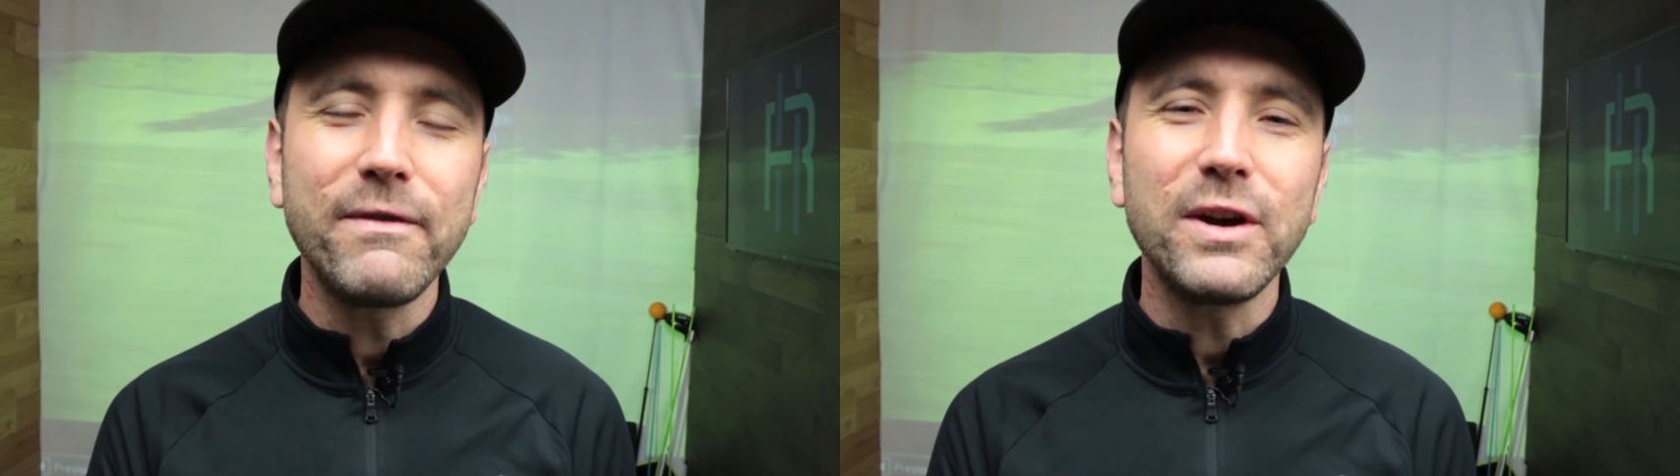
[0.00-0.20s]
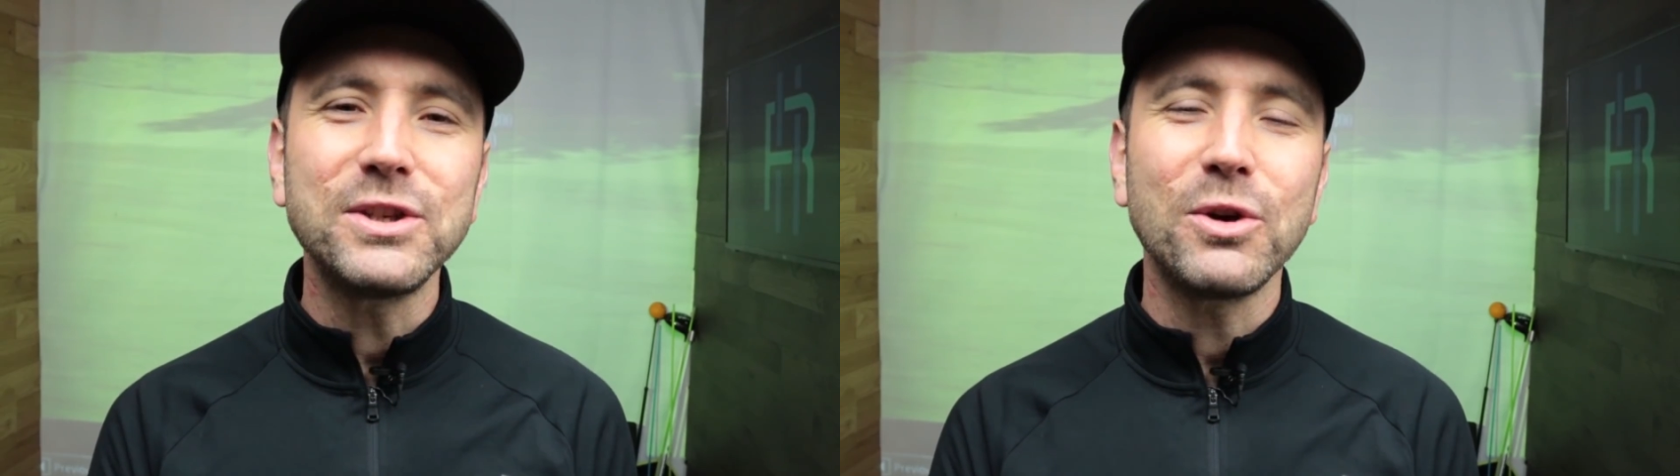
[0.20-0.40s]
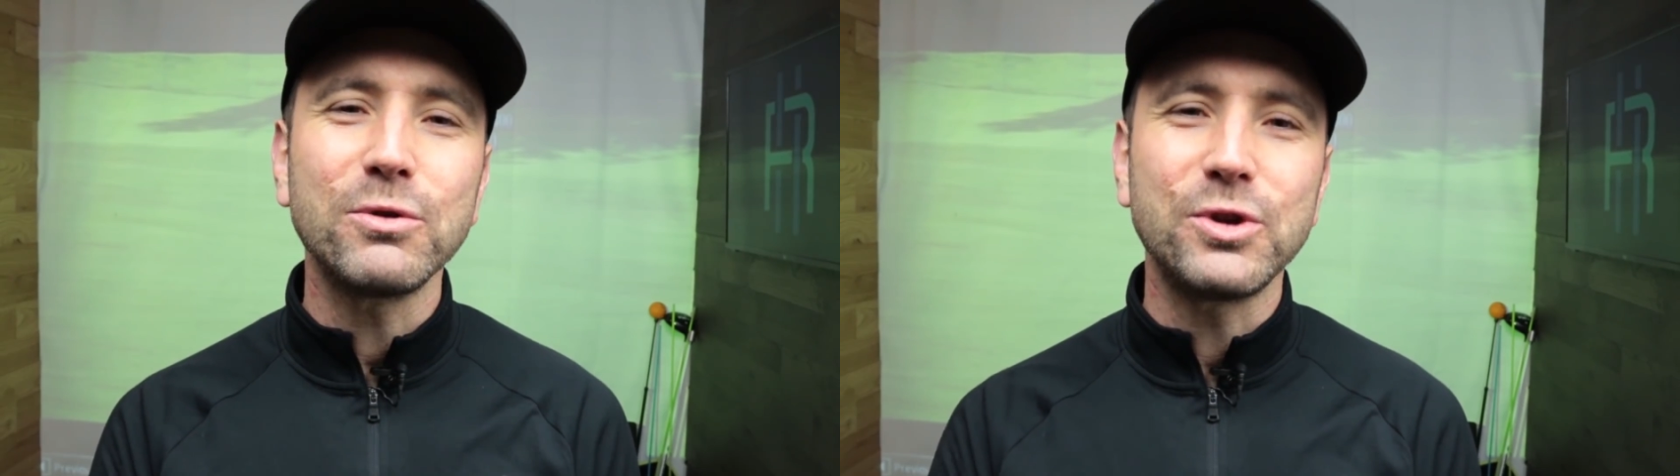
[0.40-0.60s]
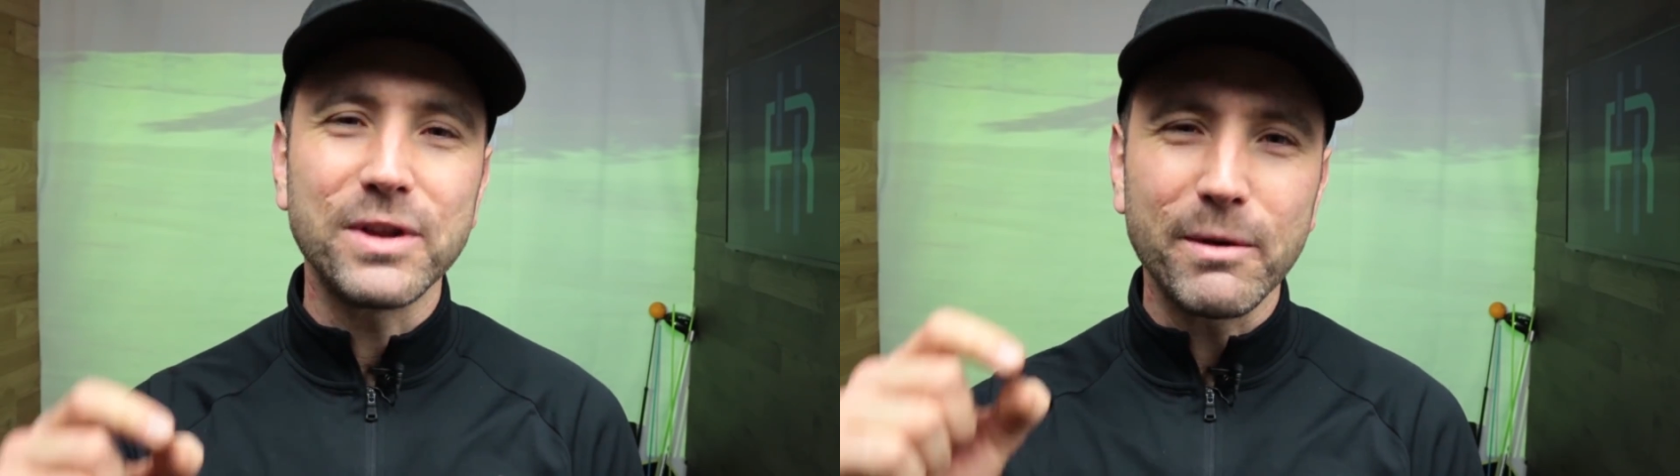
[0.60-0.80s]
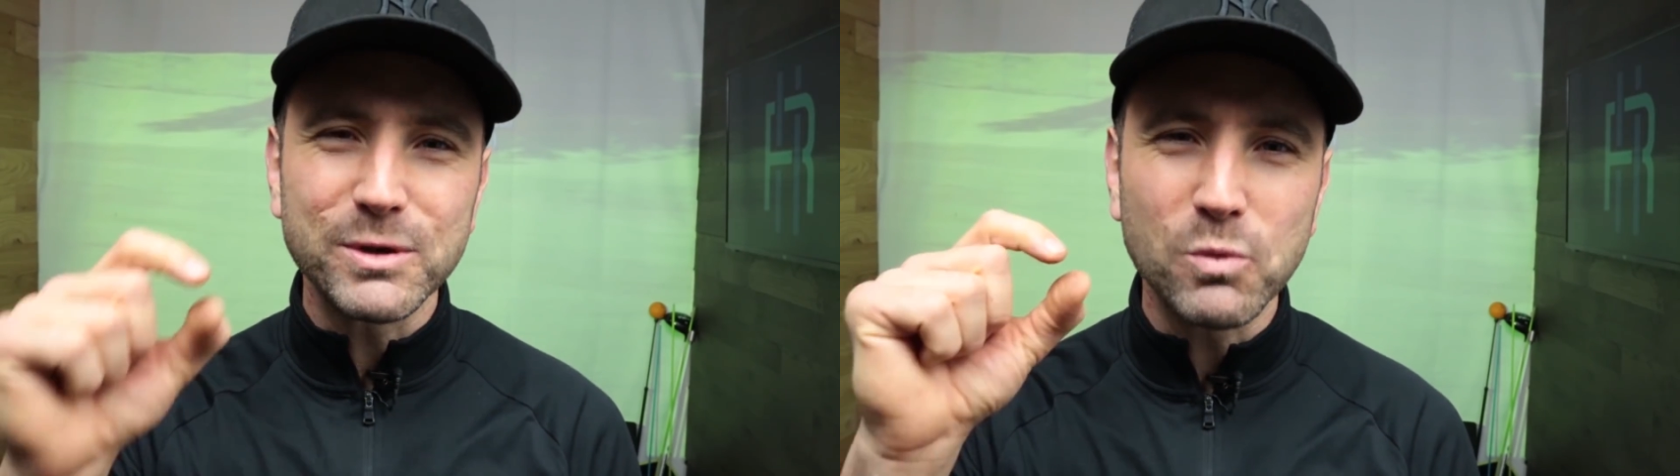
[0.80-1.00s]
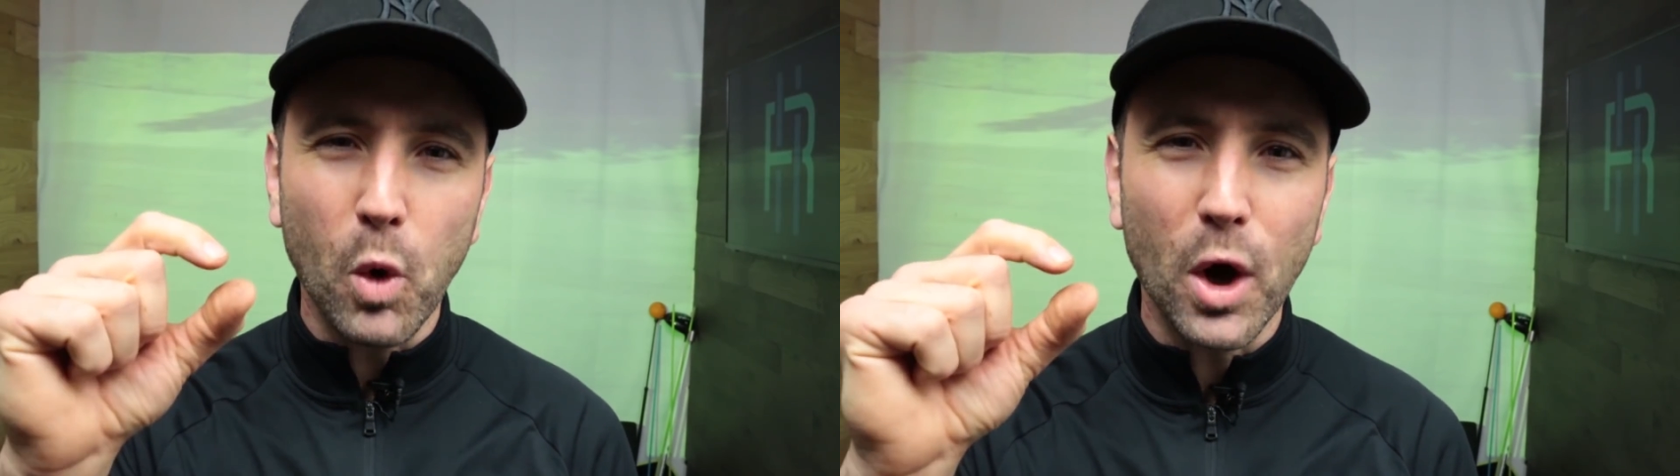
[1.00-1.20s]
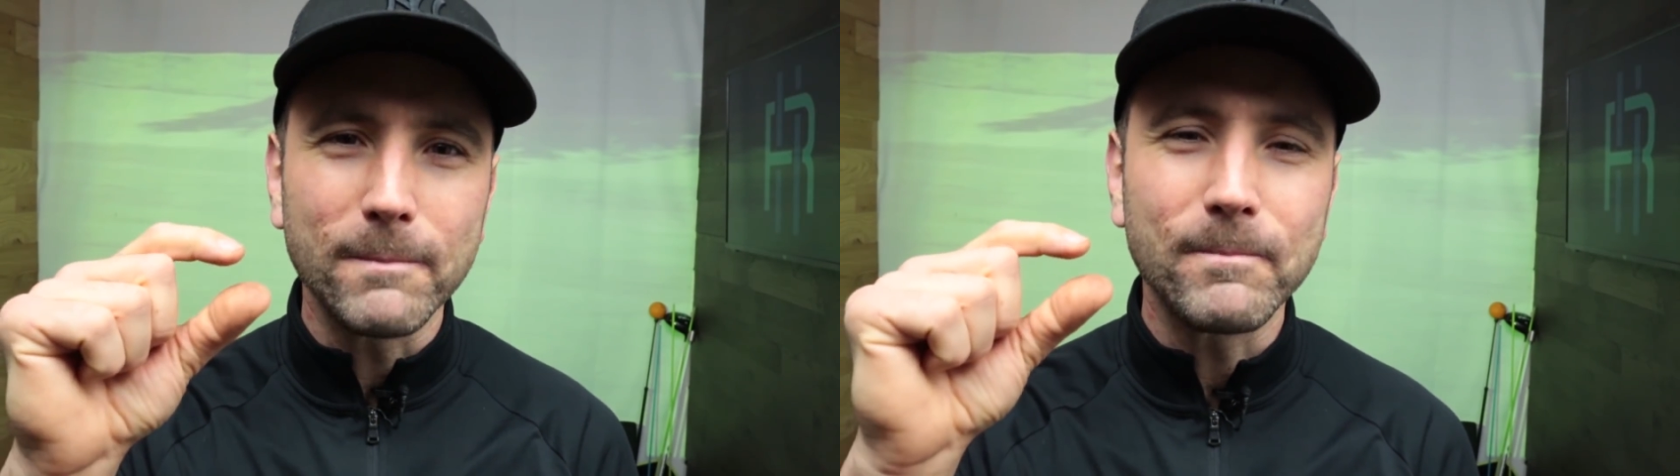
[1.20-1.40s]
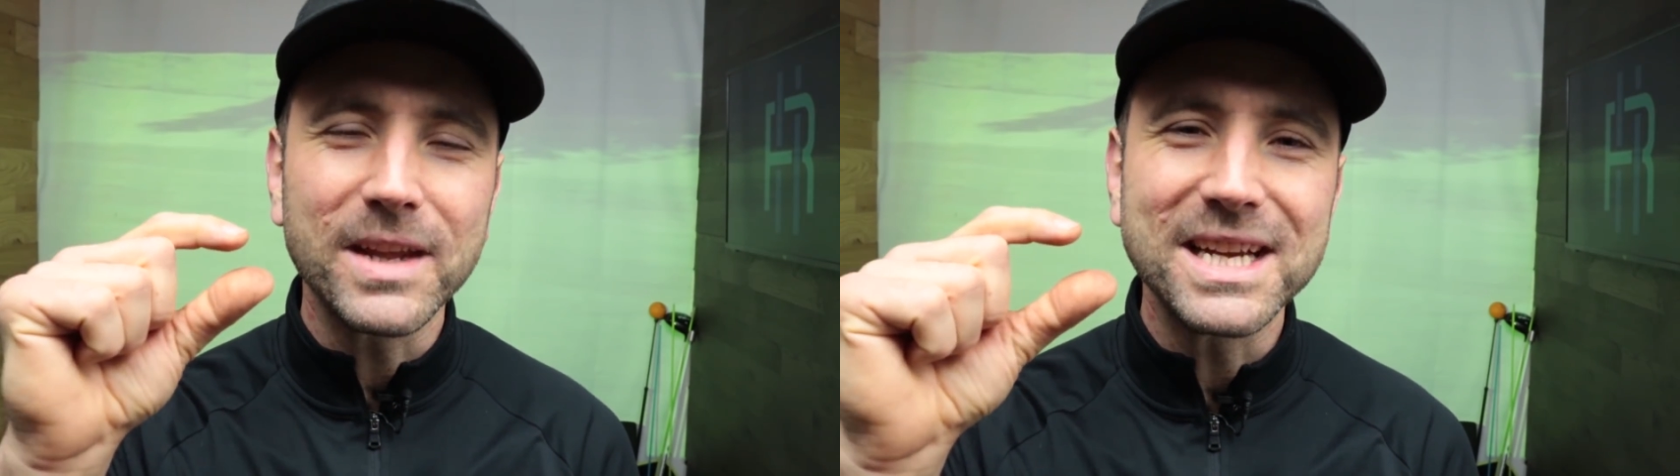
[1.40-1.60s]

if I told you there was one